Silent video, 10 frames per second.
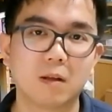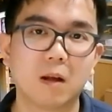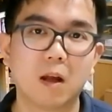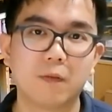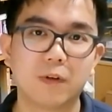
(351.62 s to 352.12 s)

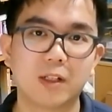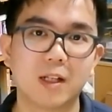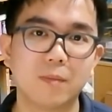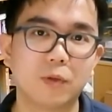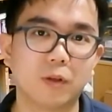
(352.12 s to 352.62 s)
For
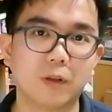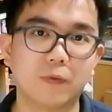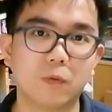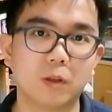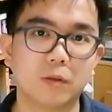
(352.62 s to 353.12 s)
example, if you
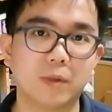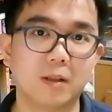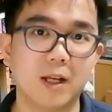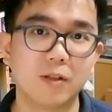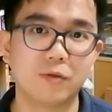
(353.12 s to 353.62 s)
want to be an
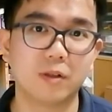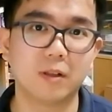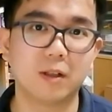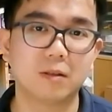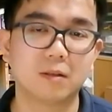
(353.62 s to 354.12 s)

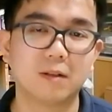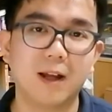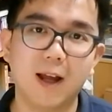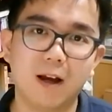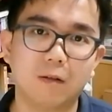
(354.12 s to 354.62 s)
astronaut,
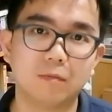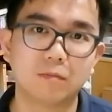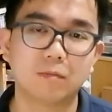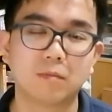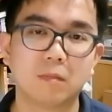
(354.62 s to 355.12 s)
how?
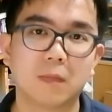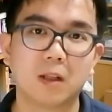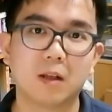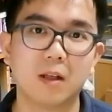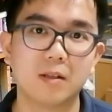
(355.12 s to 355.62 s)

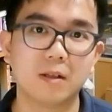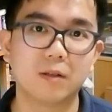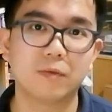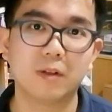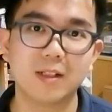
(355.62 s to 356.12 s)
It's not
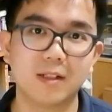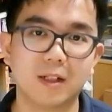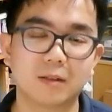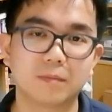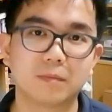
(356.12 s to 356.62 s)
realistic.
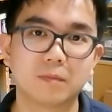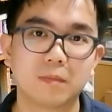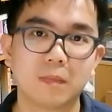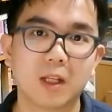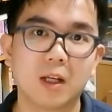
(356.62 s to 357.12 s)

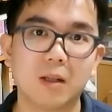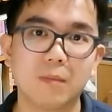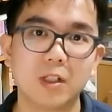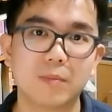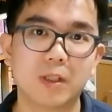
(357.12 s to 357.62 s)
It
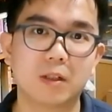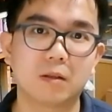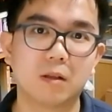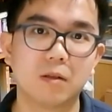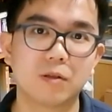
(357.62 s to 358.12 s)
must be
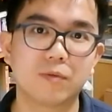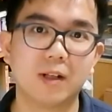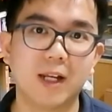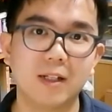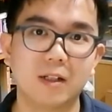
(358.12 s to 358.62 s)
close
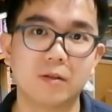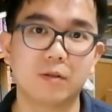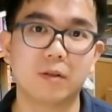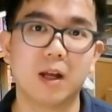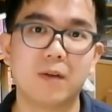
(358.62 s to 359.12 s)
related to
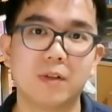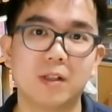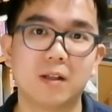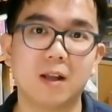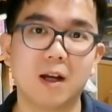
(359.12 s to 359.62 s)
your everyday
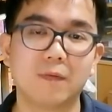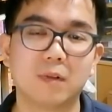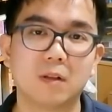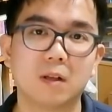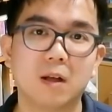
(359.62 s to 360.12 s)
life.
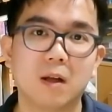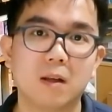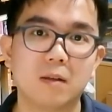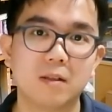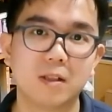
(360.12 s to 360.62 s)

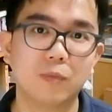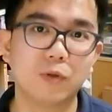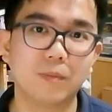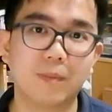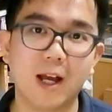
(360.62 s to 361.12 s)
The simpler
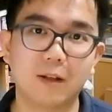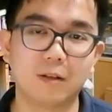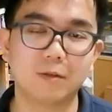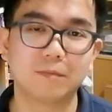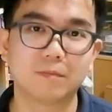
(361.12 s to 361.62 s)
the better.